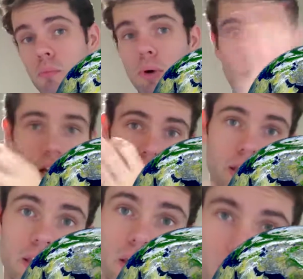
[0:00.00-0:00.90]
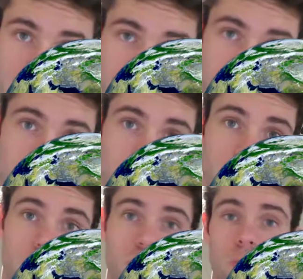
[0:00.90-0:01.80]
by the greenhouse
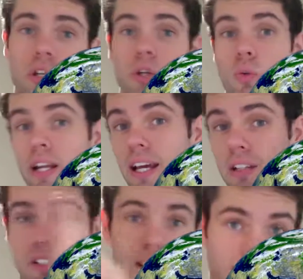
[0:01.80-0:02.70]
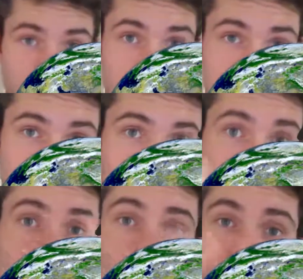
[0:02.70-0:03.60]
effect or the greenhouse gases
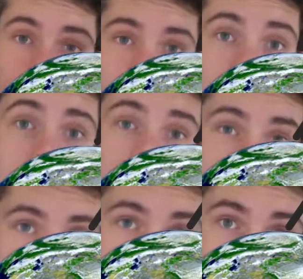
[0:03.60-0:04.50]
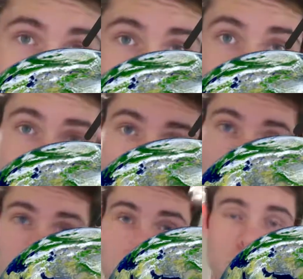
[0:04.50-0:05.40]
that cover the atmosphere
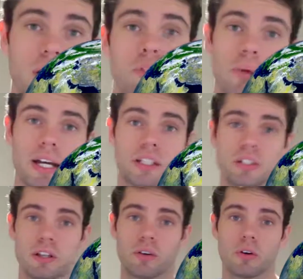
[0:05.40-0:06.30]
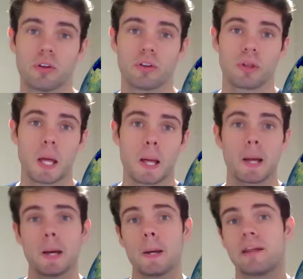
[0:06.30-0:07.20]
and bounce back into the Earth.
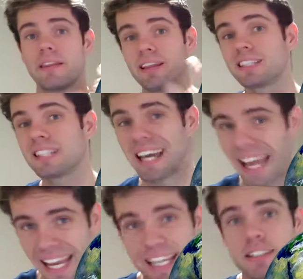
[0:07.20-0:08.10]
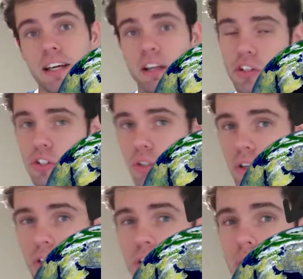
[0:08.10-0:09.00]
This heat
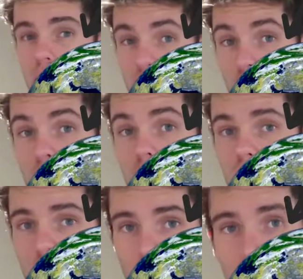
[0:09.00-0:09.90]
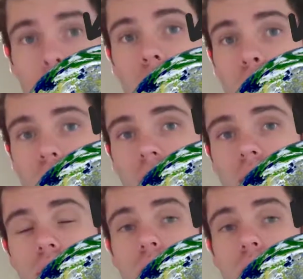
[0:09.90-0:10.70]
energy is then used to warm the planet